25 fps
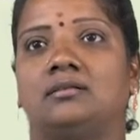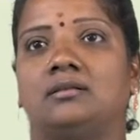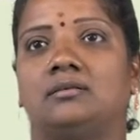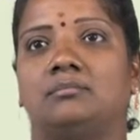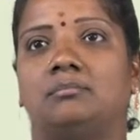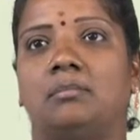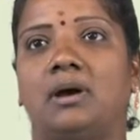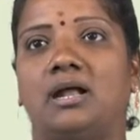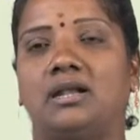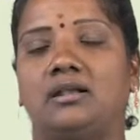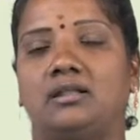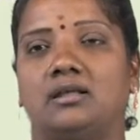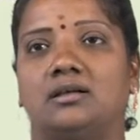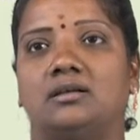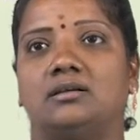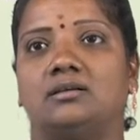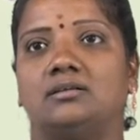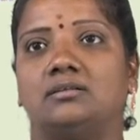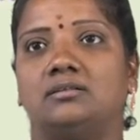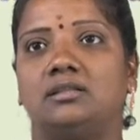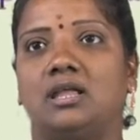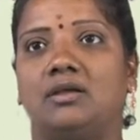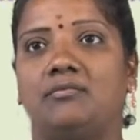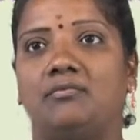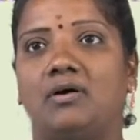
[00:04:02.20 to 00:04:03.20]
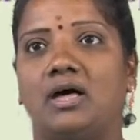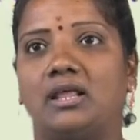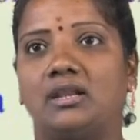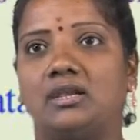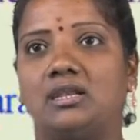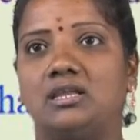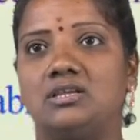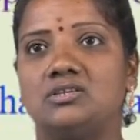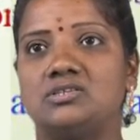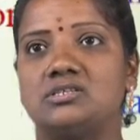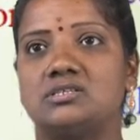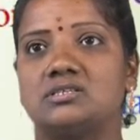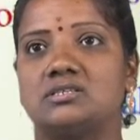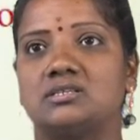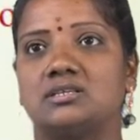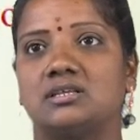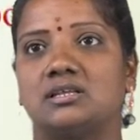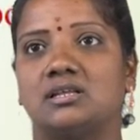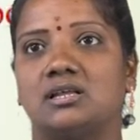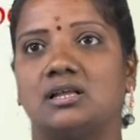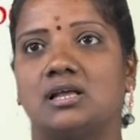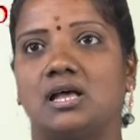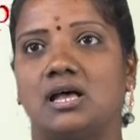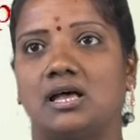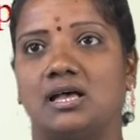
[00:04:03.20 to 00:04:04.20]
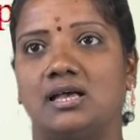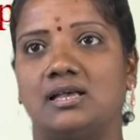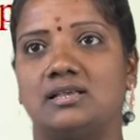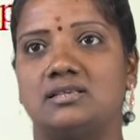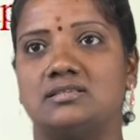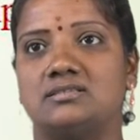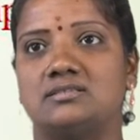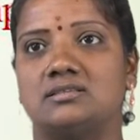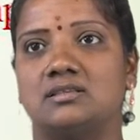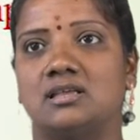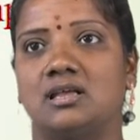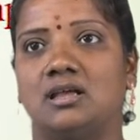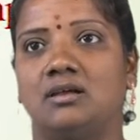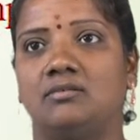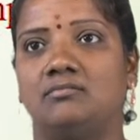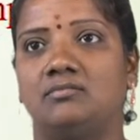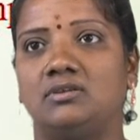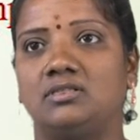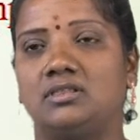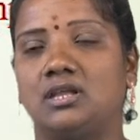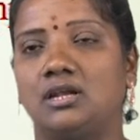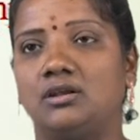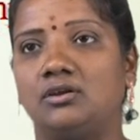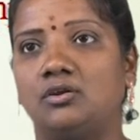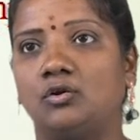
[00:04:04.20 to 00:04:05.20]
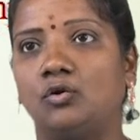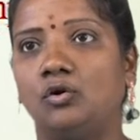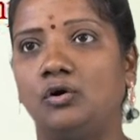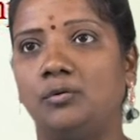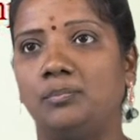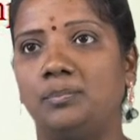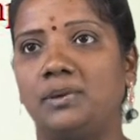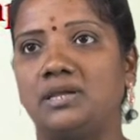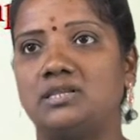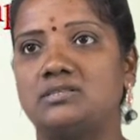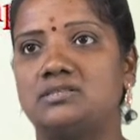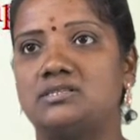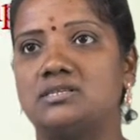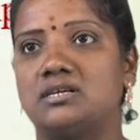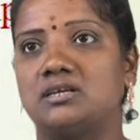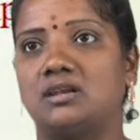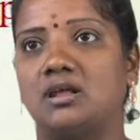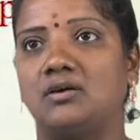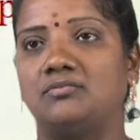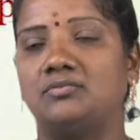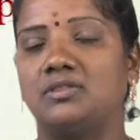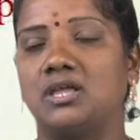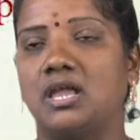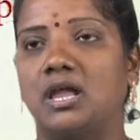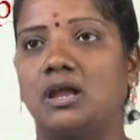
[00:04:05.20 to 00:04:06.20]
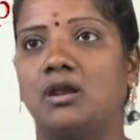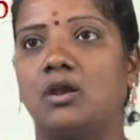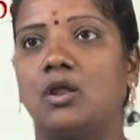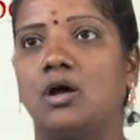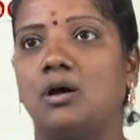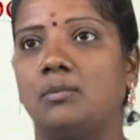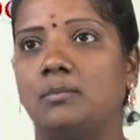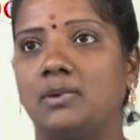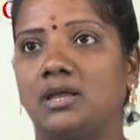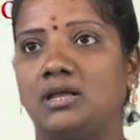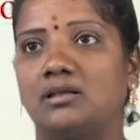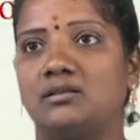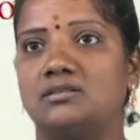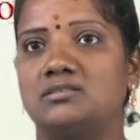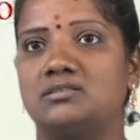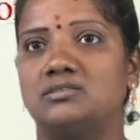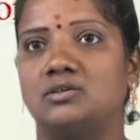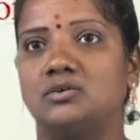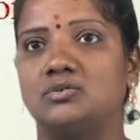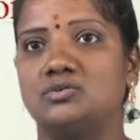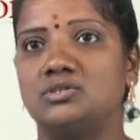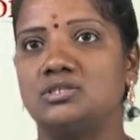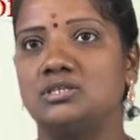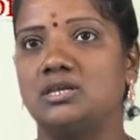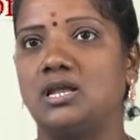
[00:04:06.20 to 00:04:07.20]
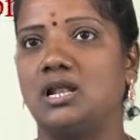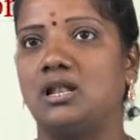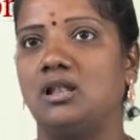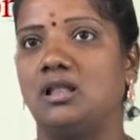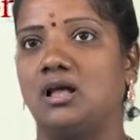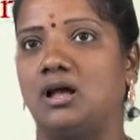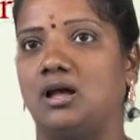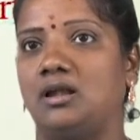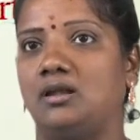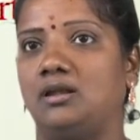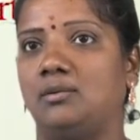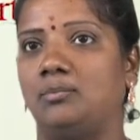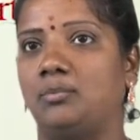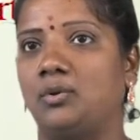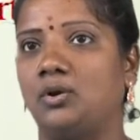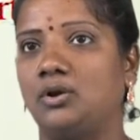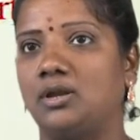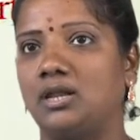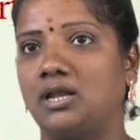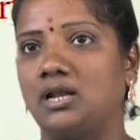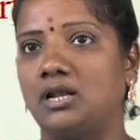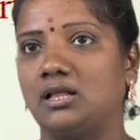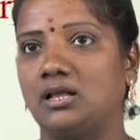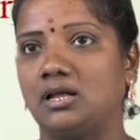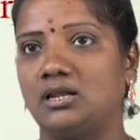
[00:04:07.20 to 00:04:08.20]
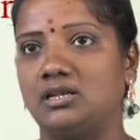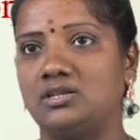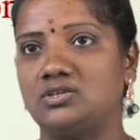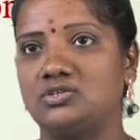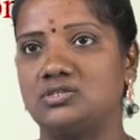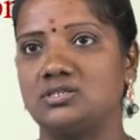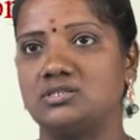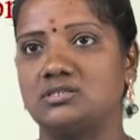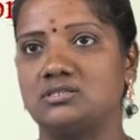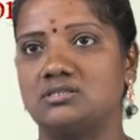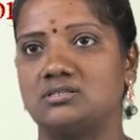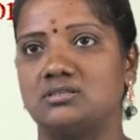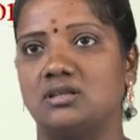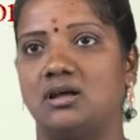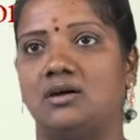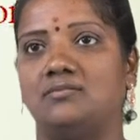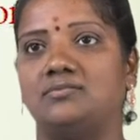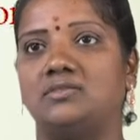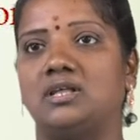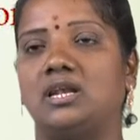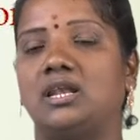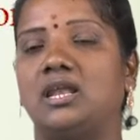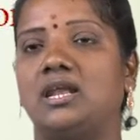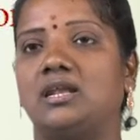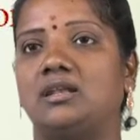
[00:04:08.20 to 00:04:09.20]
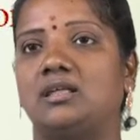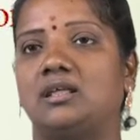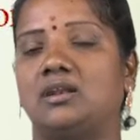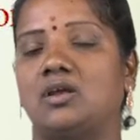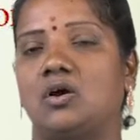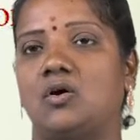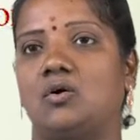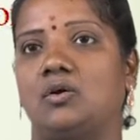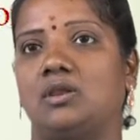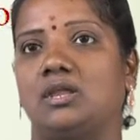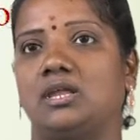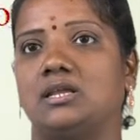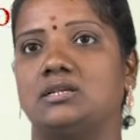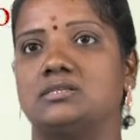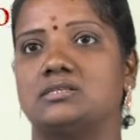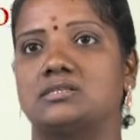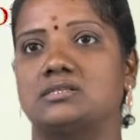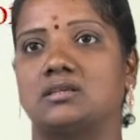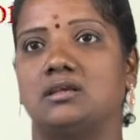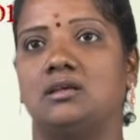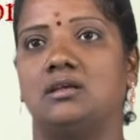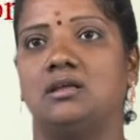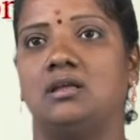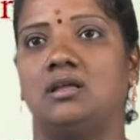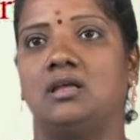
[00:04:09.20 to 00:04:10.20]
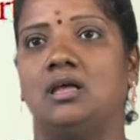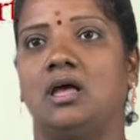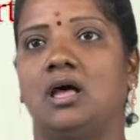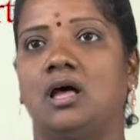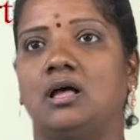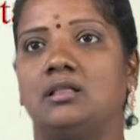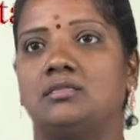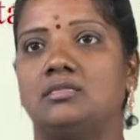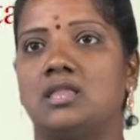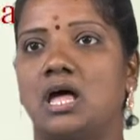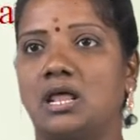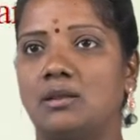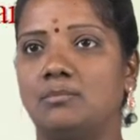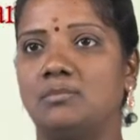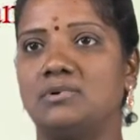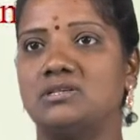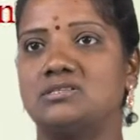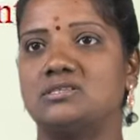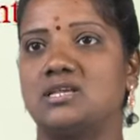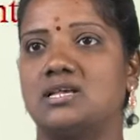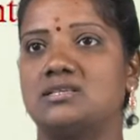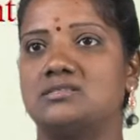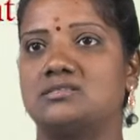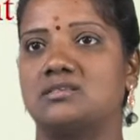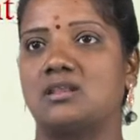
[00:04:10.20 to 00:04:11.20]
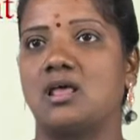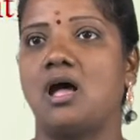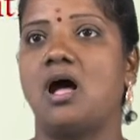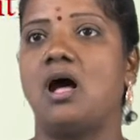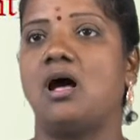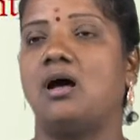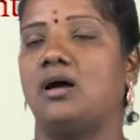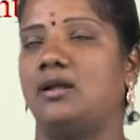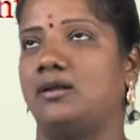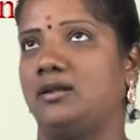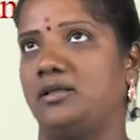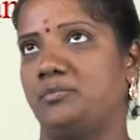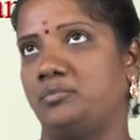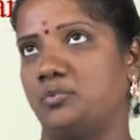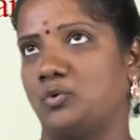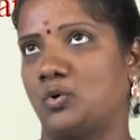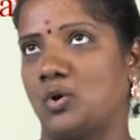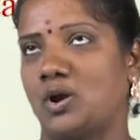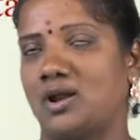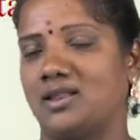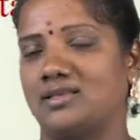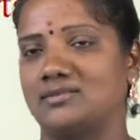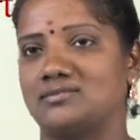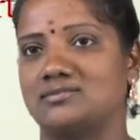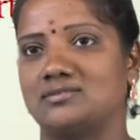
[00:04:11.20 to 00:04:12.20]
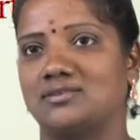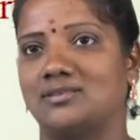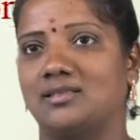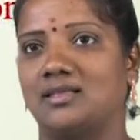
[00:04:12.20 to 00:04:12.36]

But they furnish us with a true picture of the economic, social and political conditions of the later Aryans. Dharma Shastra and Puranas.